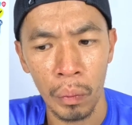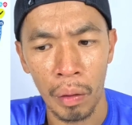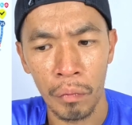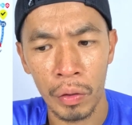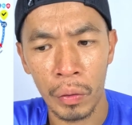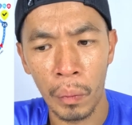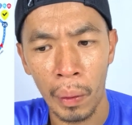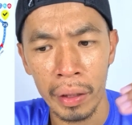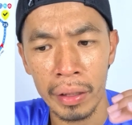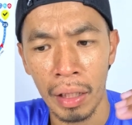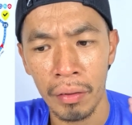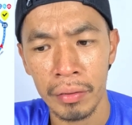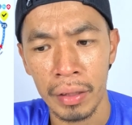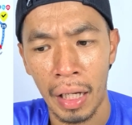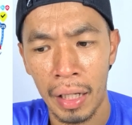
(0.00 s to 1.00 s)
When we're going
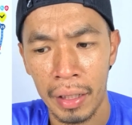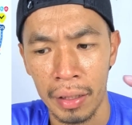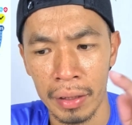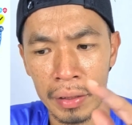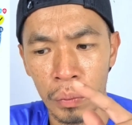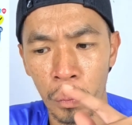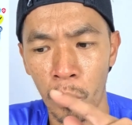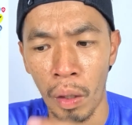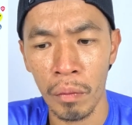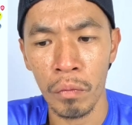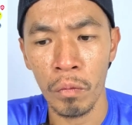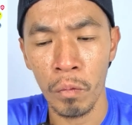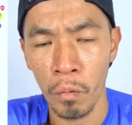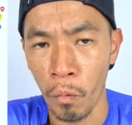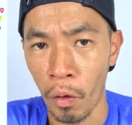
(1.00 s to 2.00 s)
down, there is
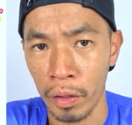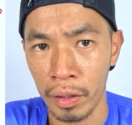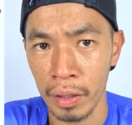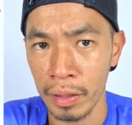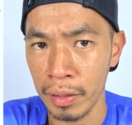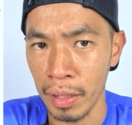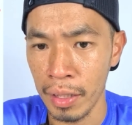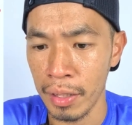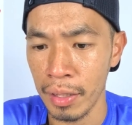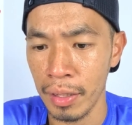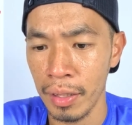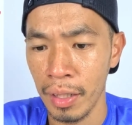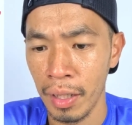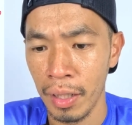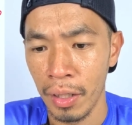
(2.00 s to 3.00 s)
one water
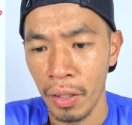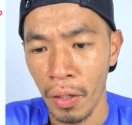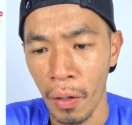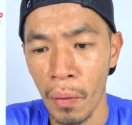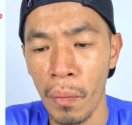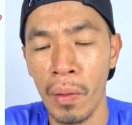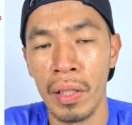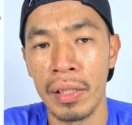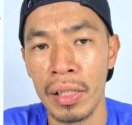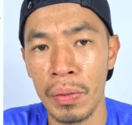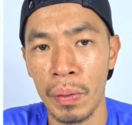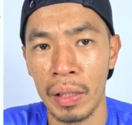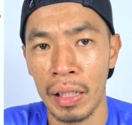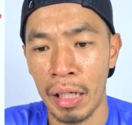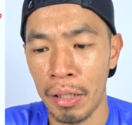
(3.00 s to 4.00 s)
station over this
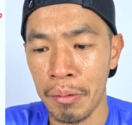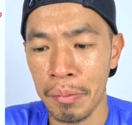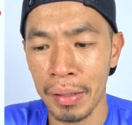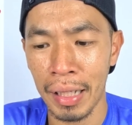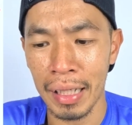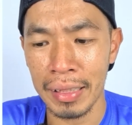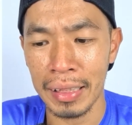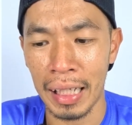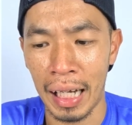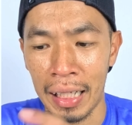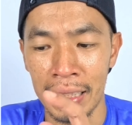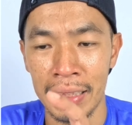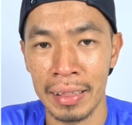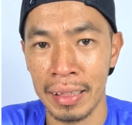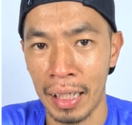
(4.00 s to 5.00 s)
one. I remember last year I
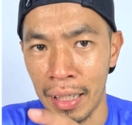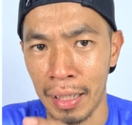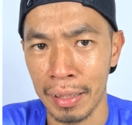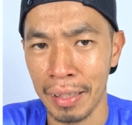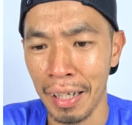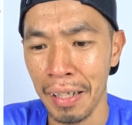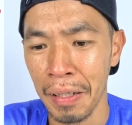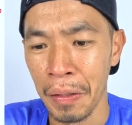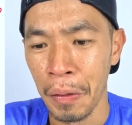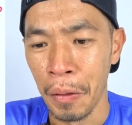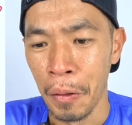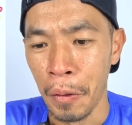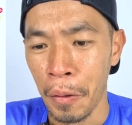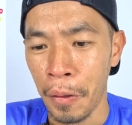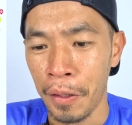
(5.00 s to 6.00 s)
sat at there
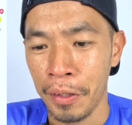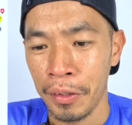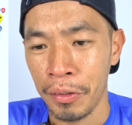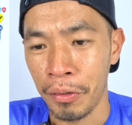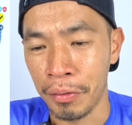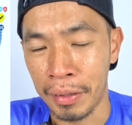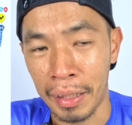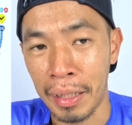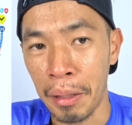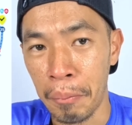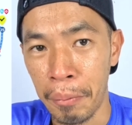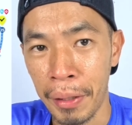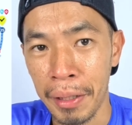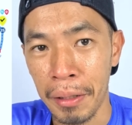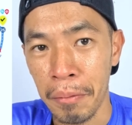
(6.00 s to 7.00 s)
to take a
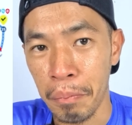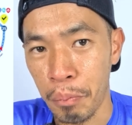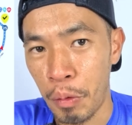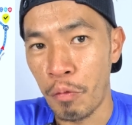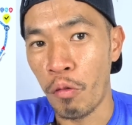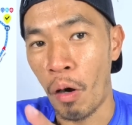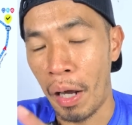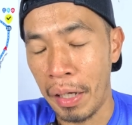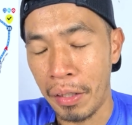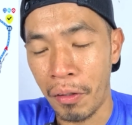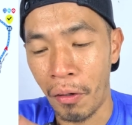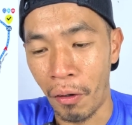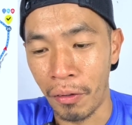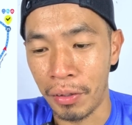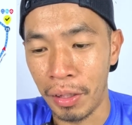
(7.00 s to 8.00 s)
break before I
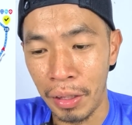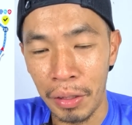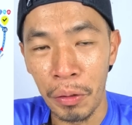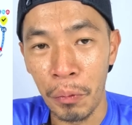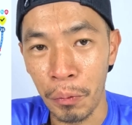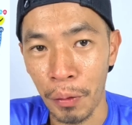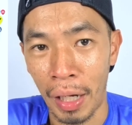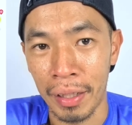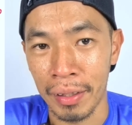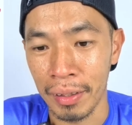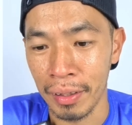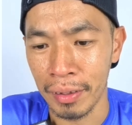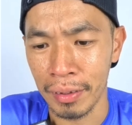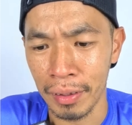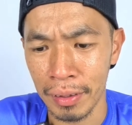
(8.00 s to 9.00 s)
continue run
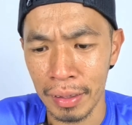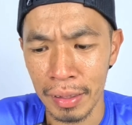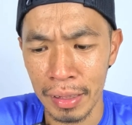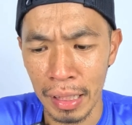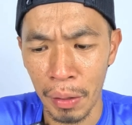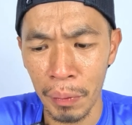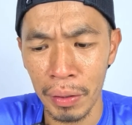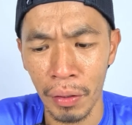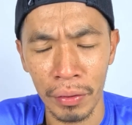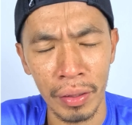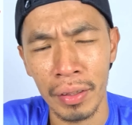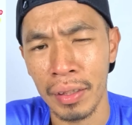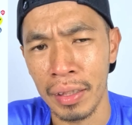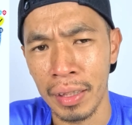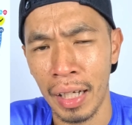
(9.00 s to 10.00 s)
the 37 or
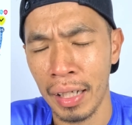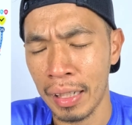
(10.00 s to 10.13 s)
39.